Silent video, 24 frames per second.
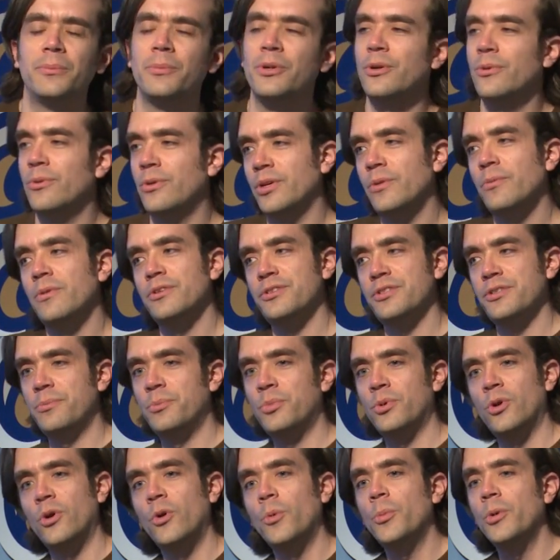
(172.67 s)
but it really wasn't
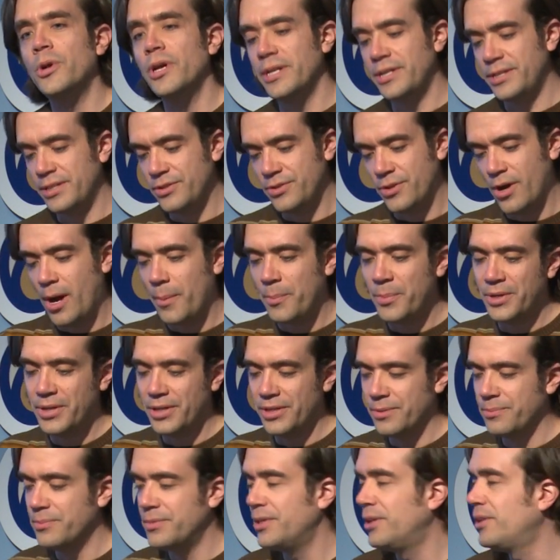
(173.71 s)
appropriate to drop into
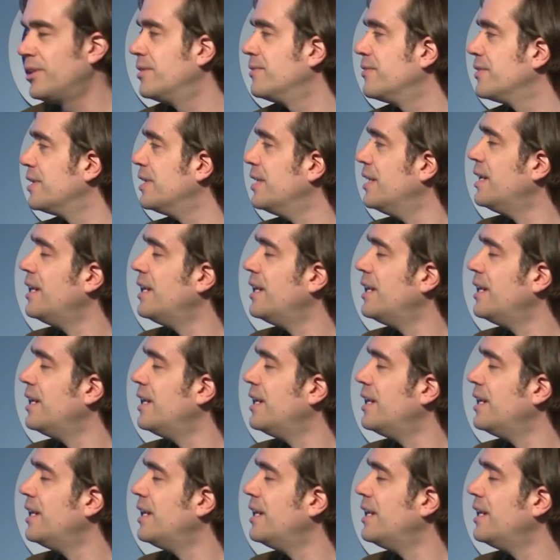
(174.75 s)
the middle of a